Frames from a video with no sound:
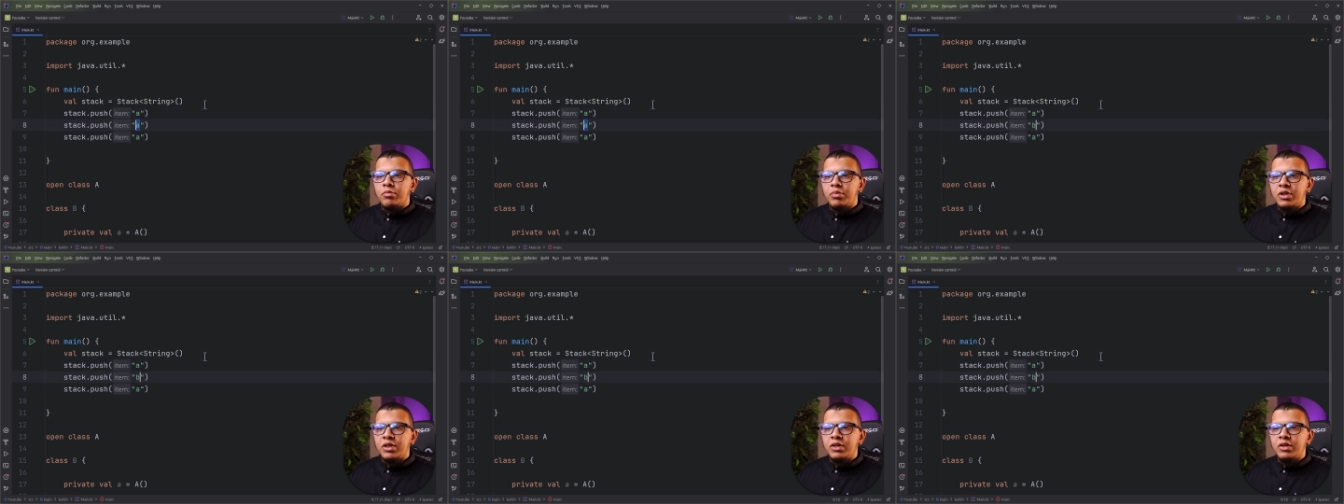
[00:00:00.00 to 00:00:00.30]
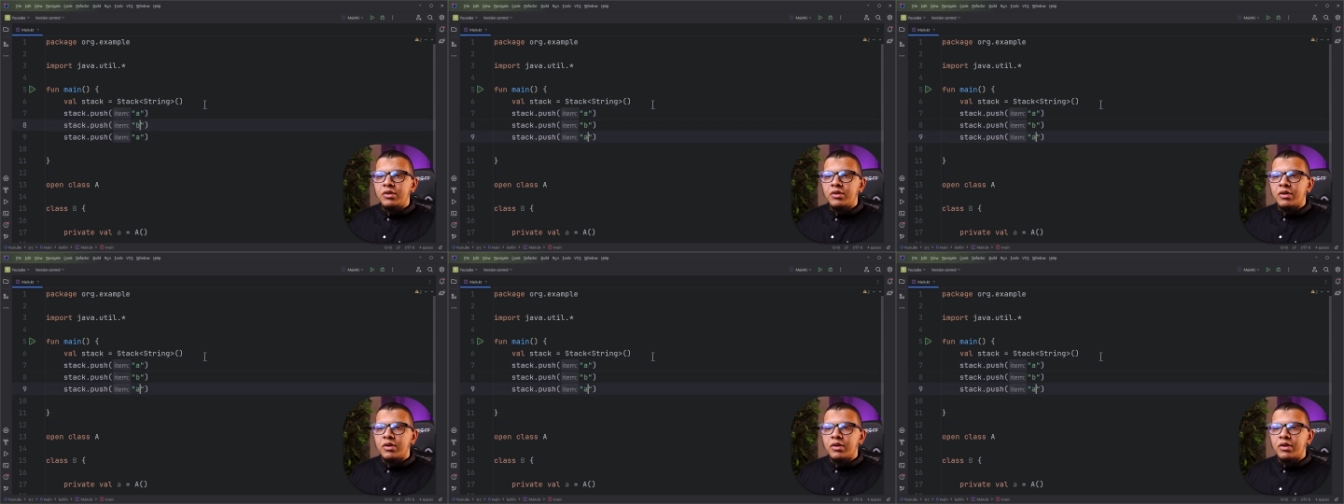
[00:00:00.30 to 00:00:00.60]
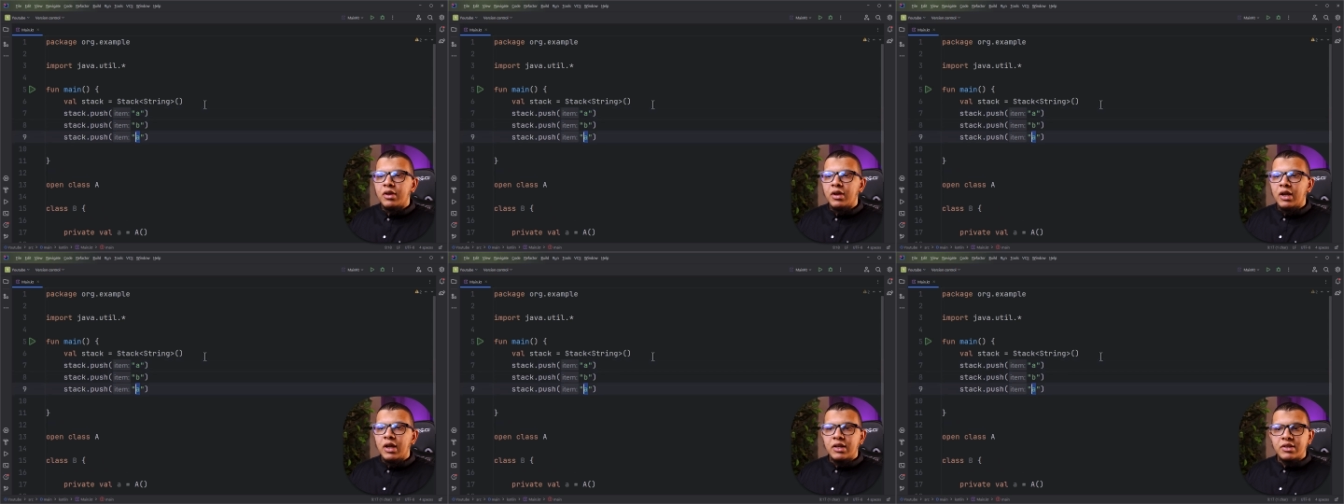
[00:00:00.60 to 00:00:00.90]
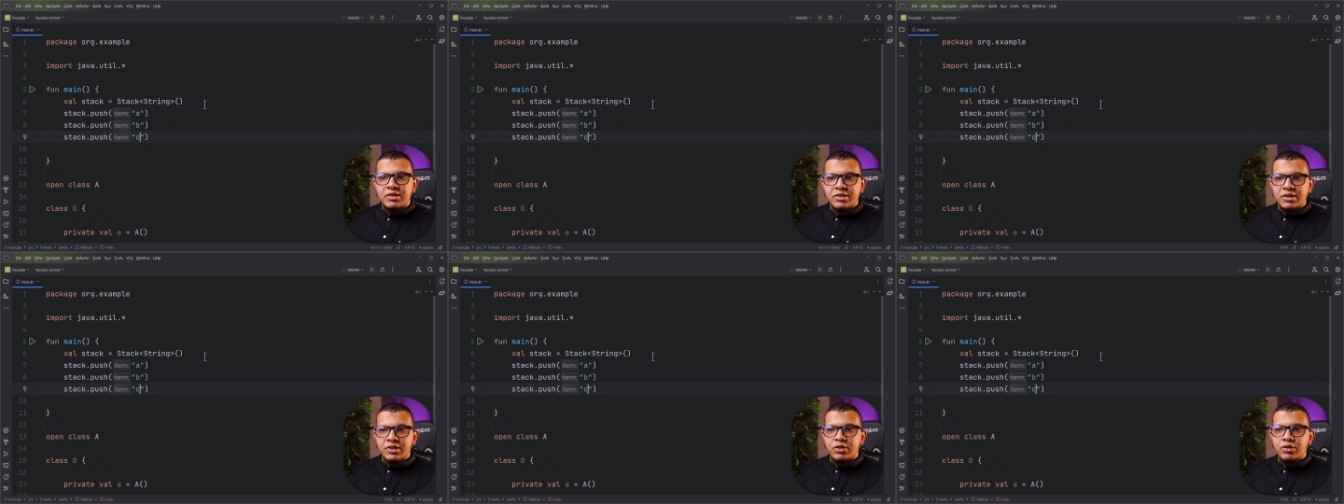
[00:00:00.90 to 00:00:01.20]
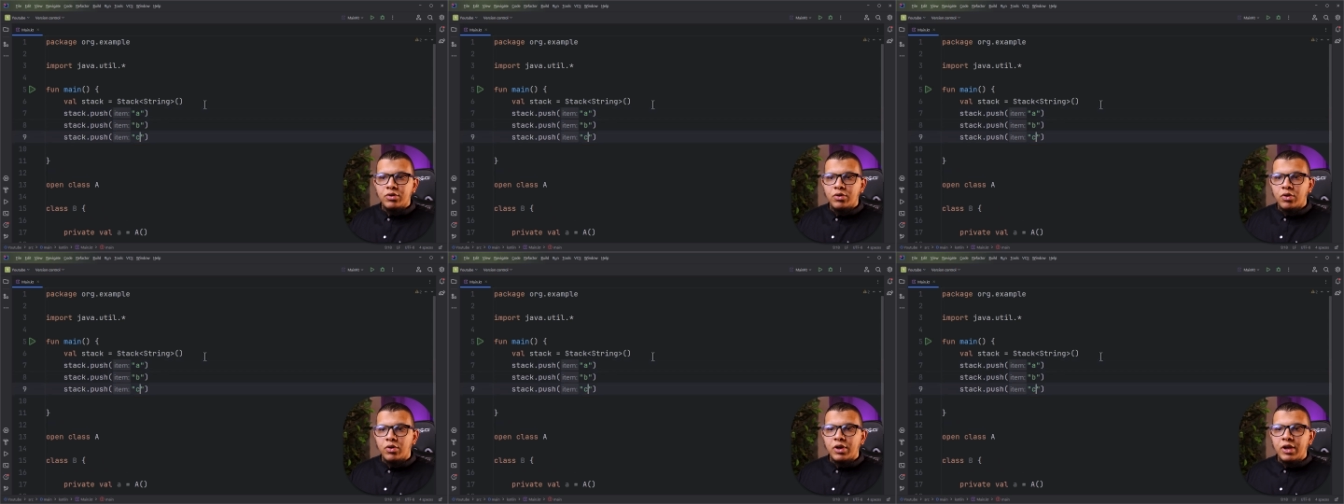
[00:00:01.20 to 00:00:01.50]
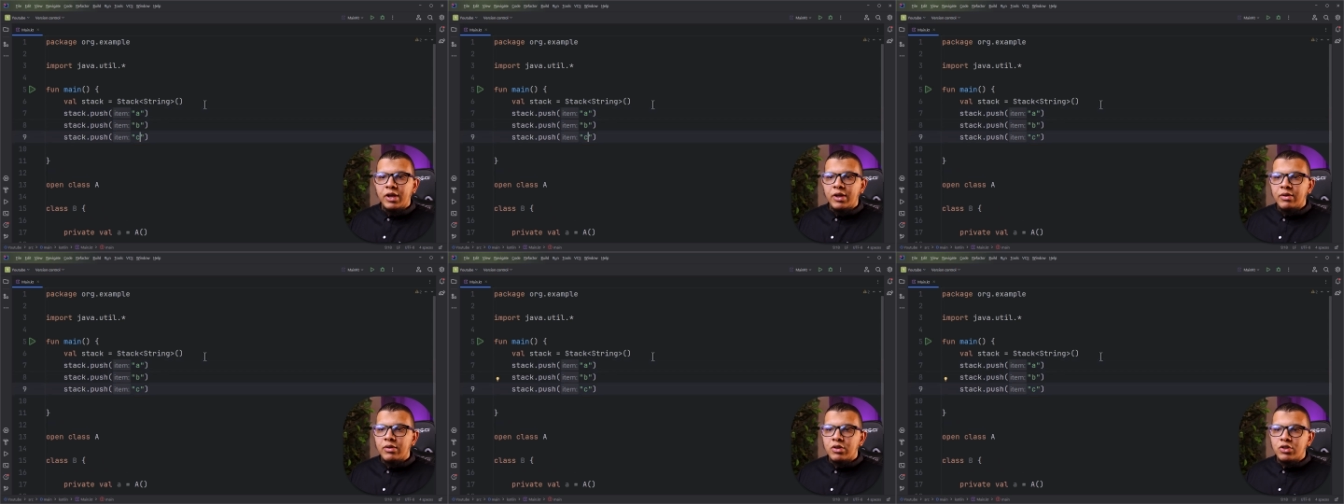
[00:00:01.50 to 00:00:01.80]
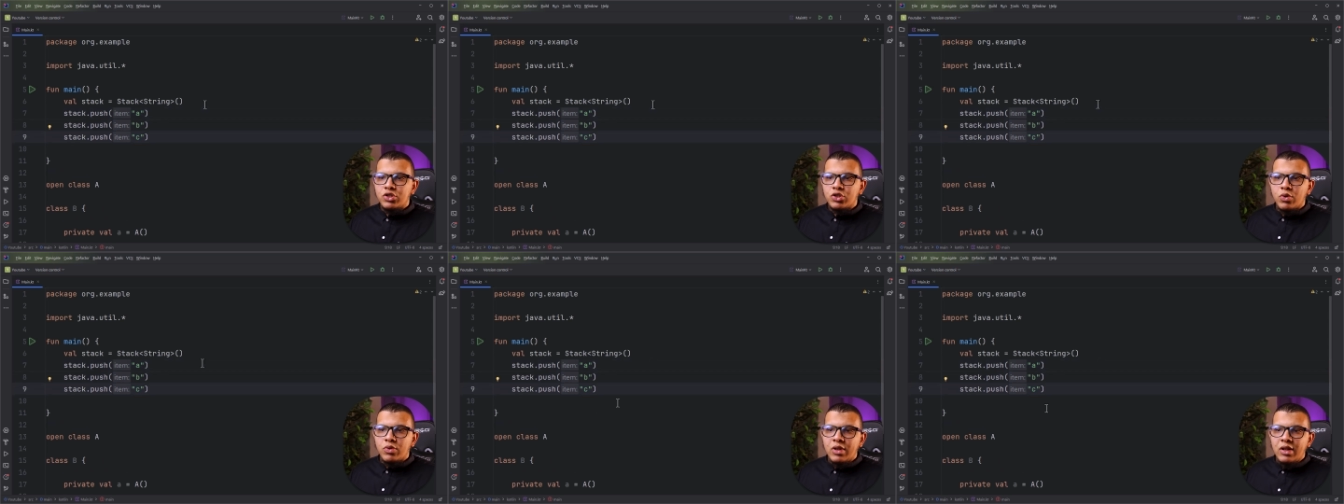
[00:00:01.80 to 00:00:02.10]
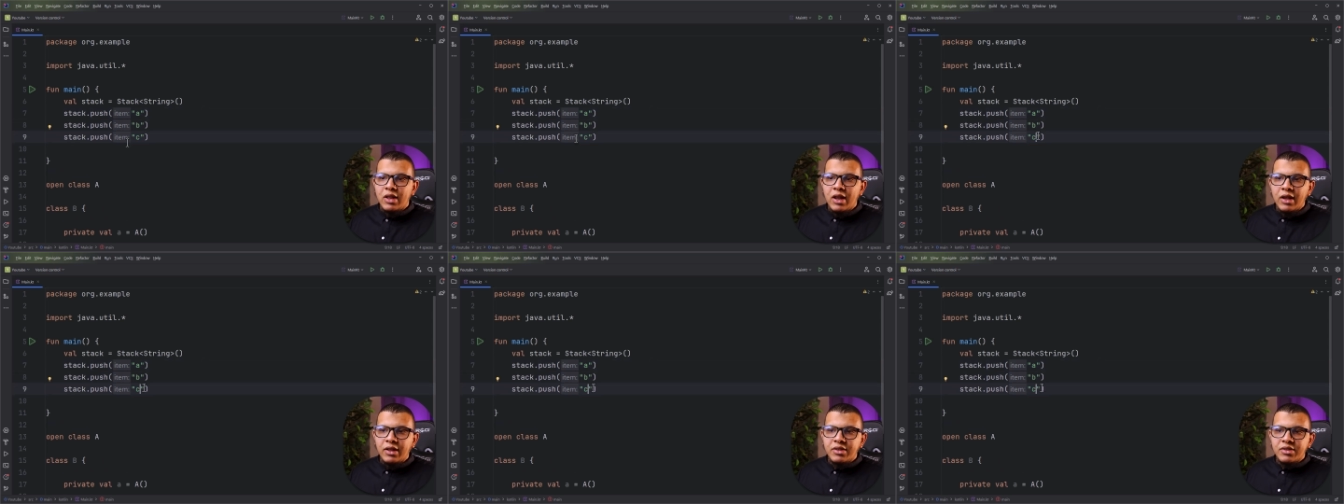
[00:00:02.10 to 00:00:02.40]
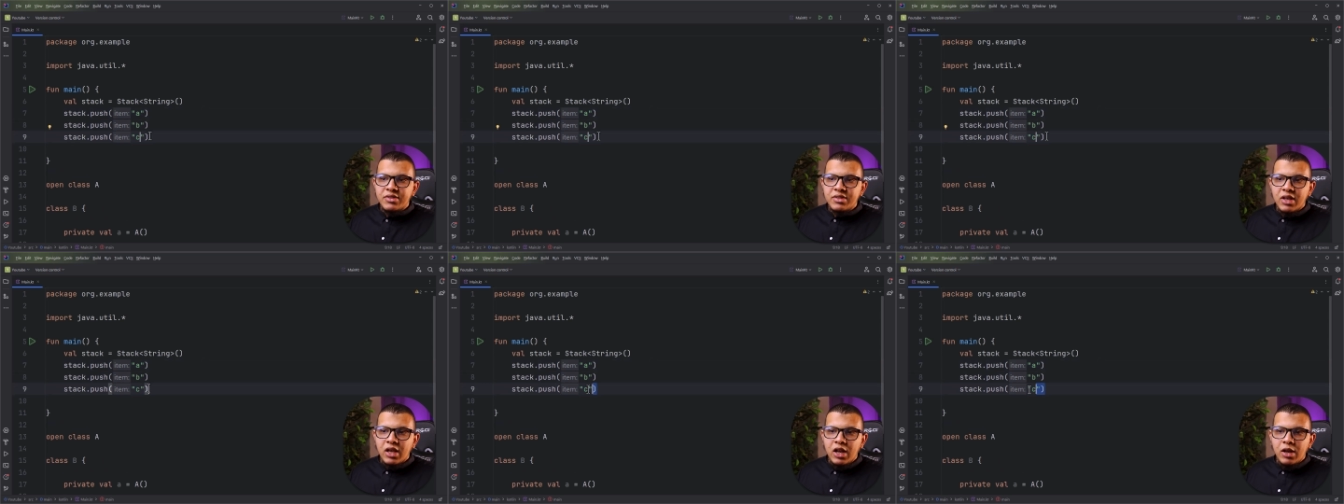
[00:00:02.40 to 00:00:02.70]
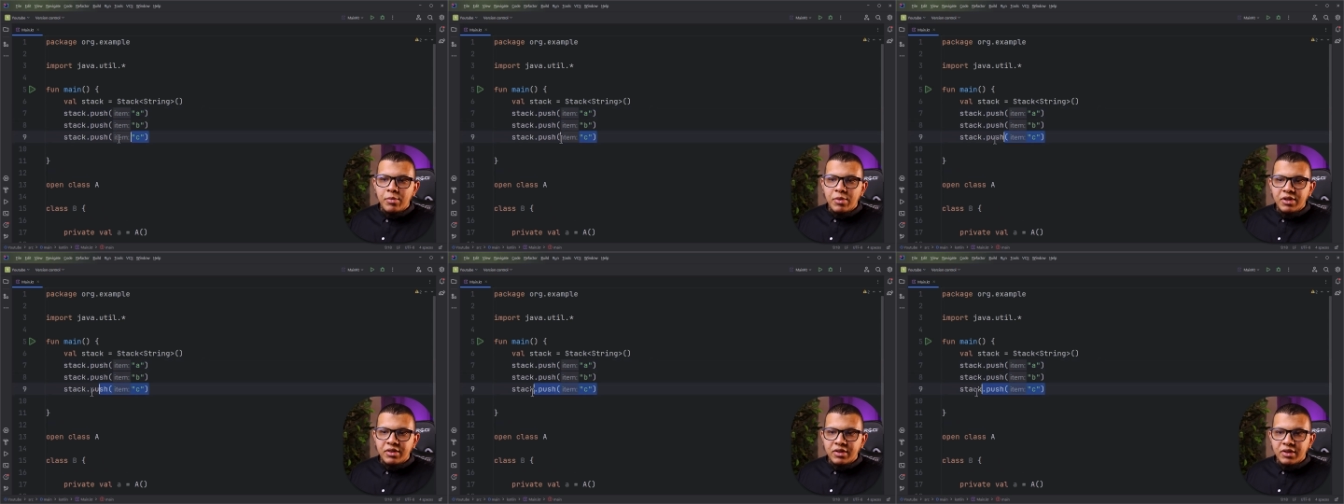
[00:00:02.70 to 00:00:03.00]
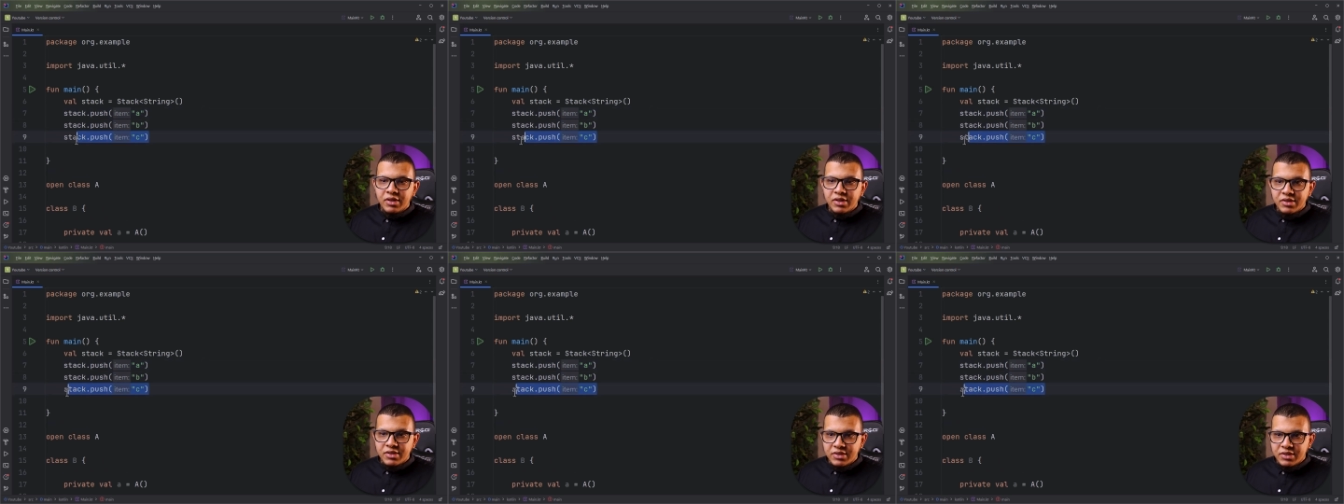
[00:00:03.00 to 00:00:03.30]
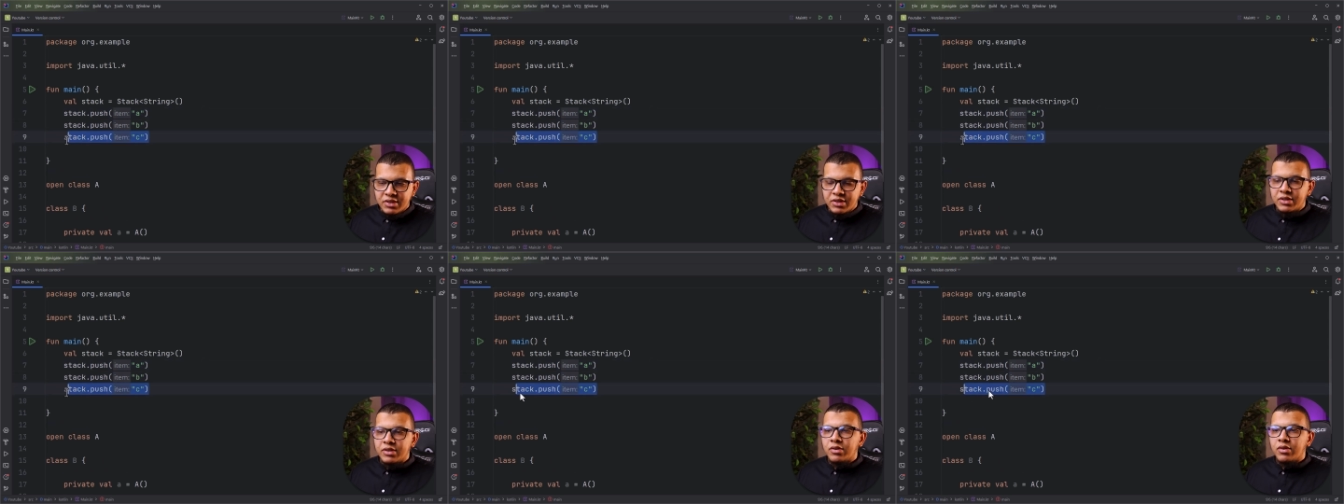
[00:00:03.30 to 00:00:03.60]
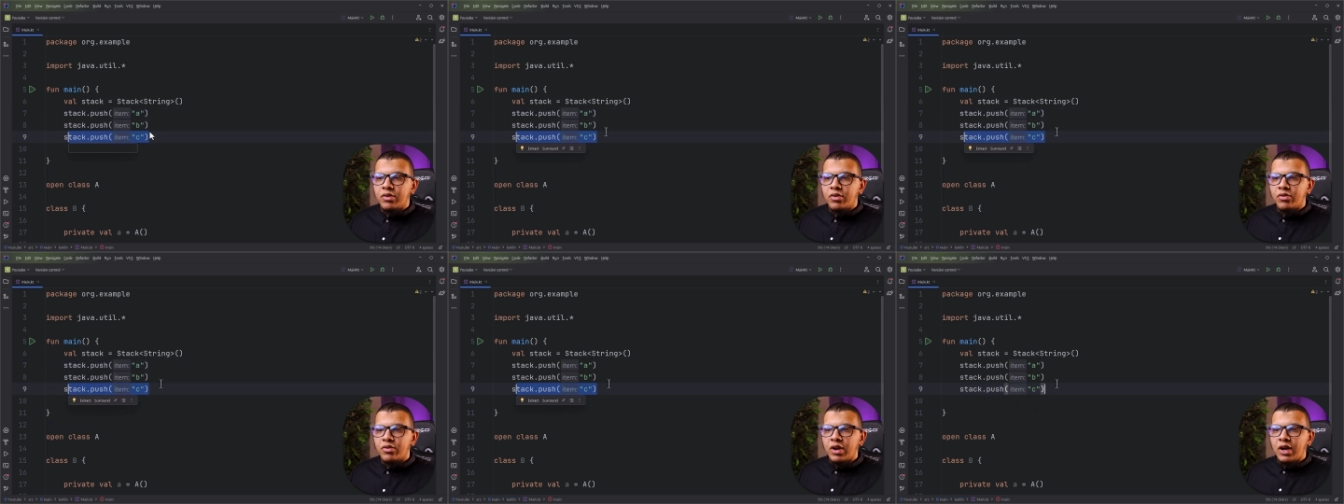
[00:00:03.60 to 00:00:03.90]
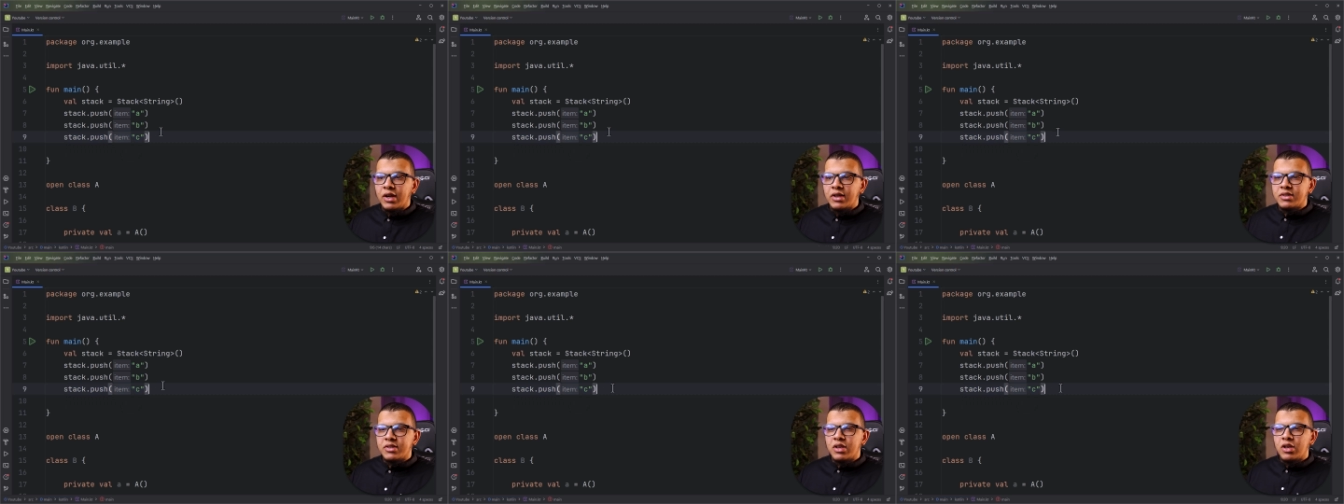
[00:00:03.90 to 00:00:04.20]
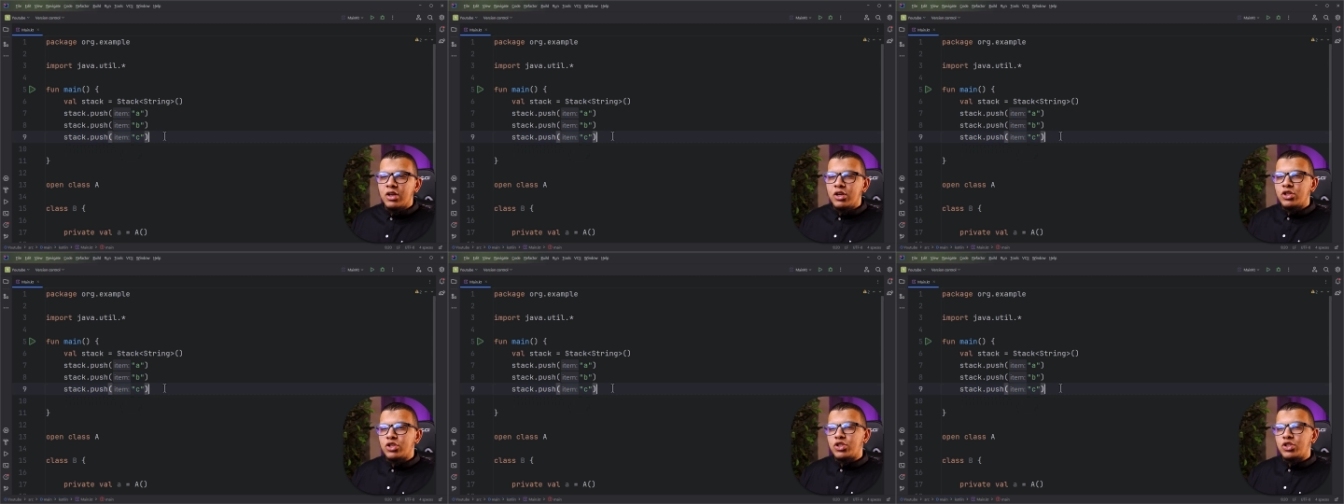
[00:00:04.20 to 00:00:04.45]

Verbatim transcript: B, and C, okay? So the latest element is C, nice.